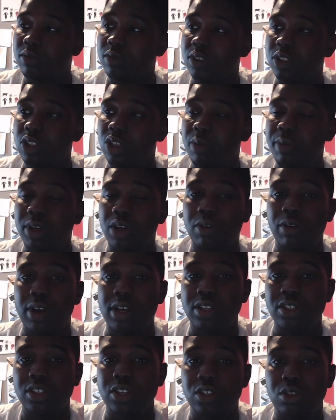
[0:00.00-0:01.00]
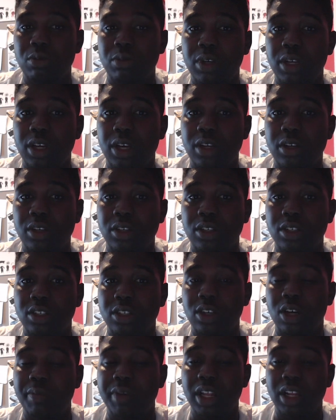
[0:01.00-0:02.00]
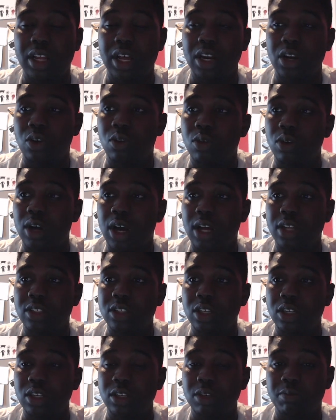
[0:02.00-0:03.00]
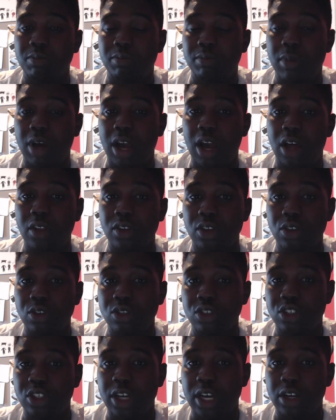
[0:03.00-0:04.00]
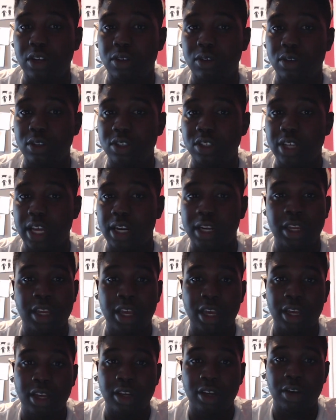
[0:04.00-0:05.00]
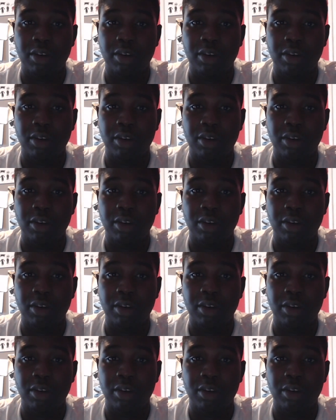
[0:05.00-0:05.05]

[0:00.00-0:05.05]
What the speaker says: It's going to be crazy this weekend. It's going to be a lot of cool content. My other YouTube channel, Zed King,